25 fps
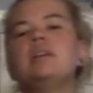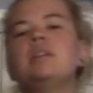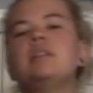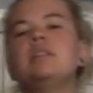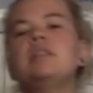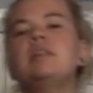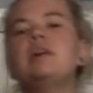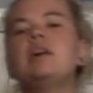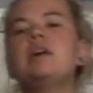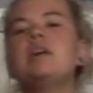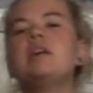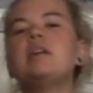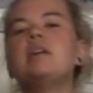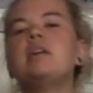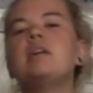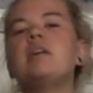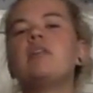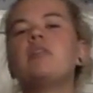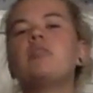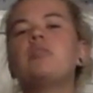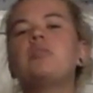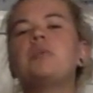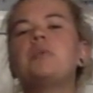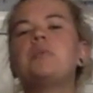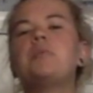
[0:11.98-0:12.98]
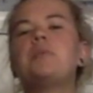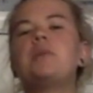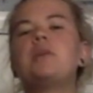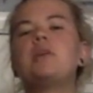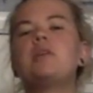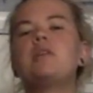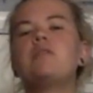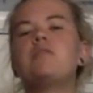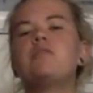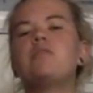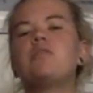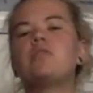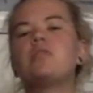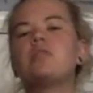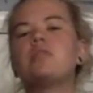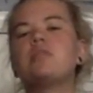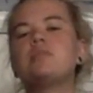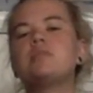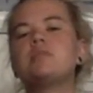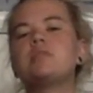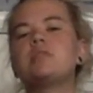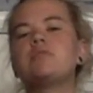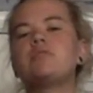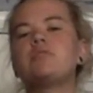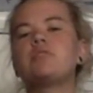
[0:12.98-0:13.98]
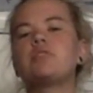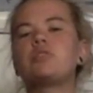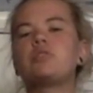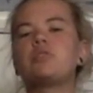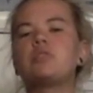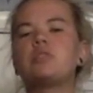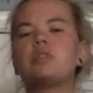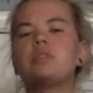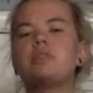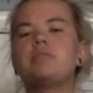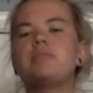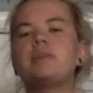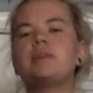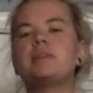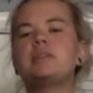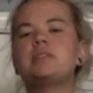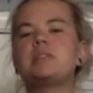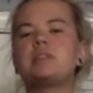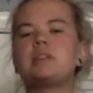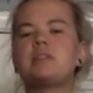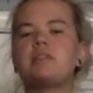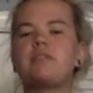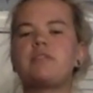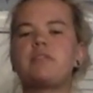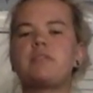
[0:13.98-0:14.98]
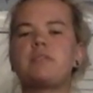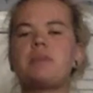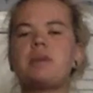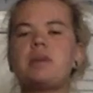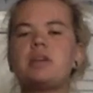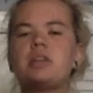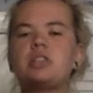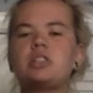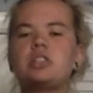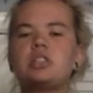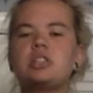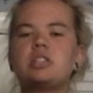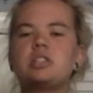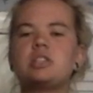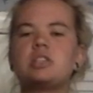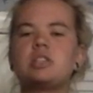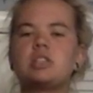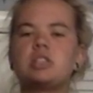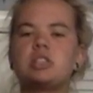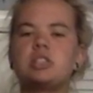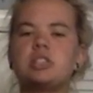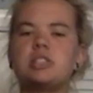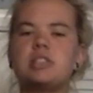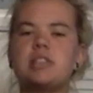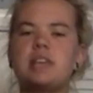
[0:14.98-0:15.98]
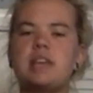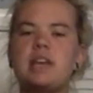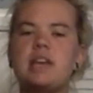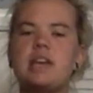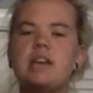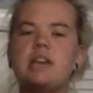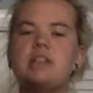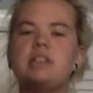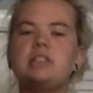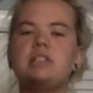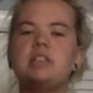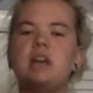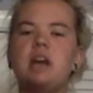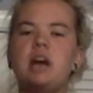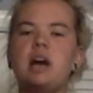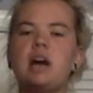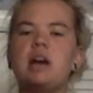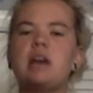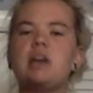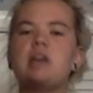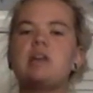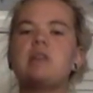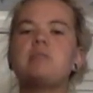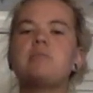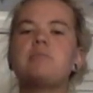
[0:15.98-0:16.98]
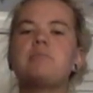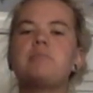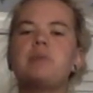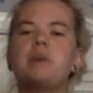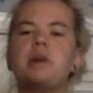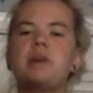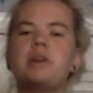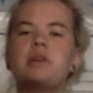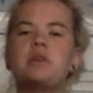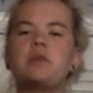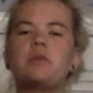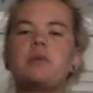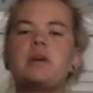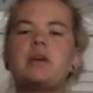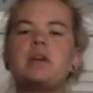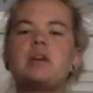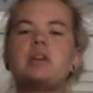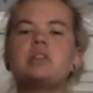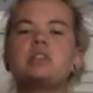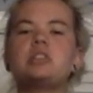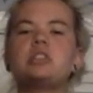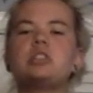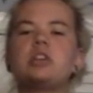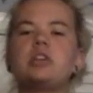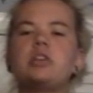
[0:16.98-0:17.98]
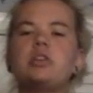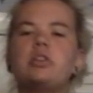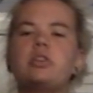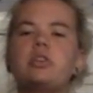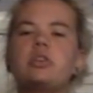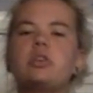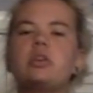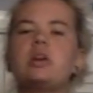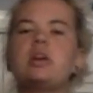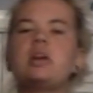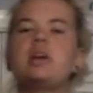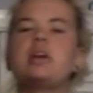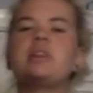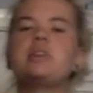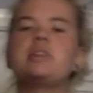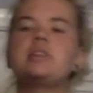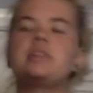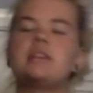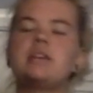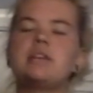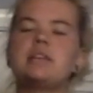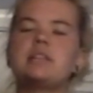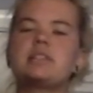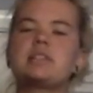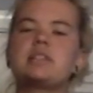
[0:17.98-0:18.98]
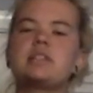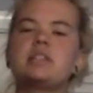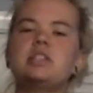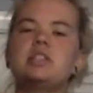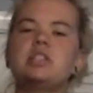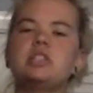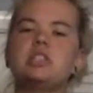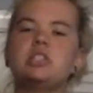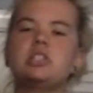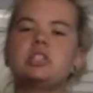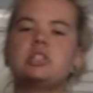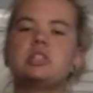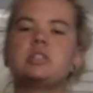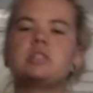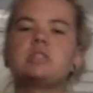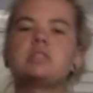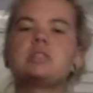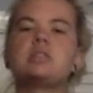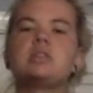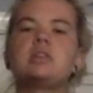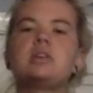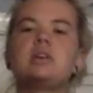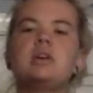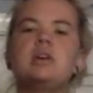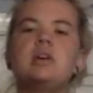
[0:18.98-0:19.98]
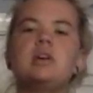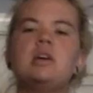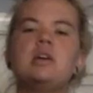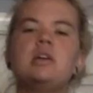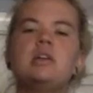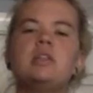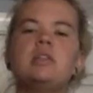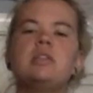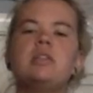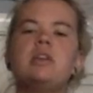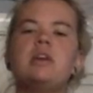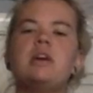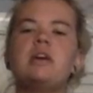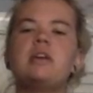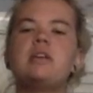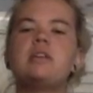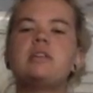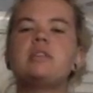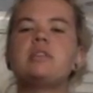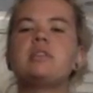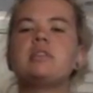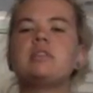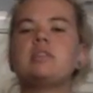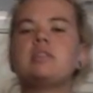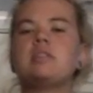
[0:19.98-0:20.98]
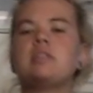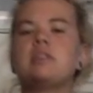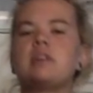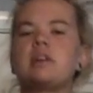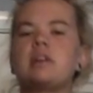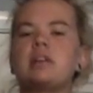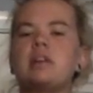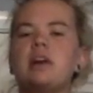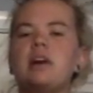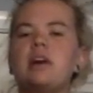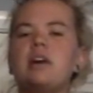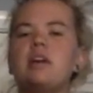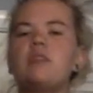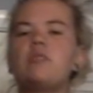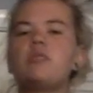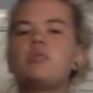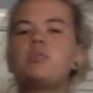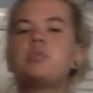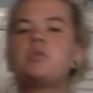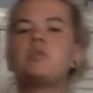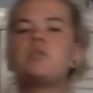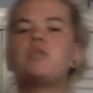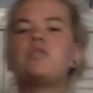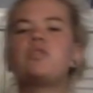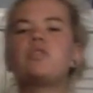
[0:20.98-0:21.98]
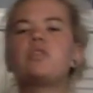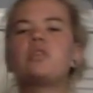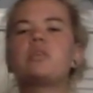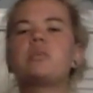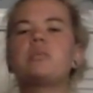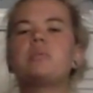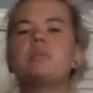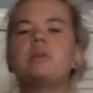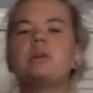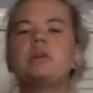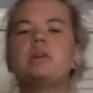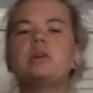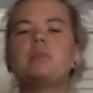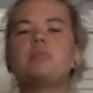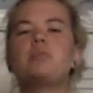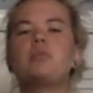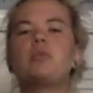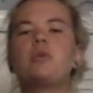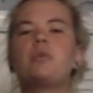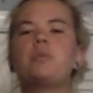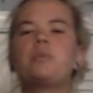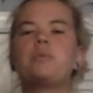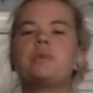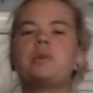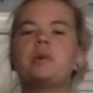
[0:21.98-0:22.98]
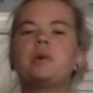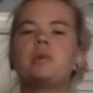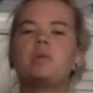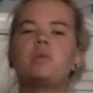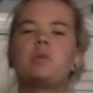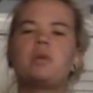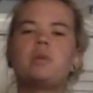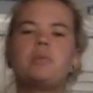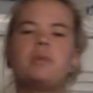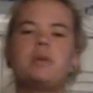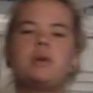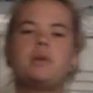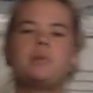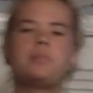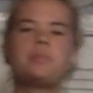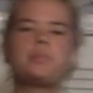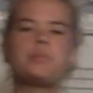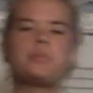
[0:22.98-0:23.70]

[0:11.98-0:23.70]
Then I'll prepare forms and record basic information such as age, height, body weight, gender, and the test conditions. Then the client will perform an appropriate warm-up.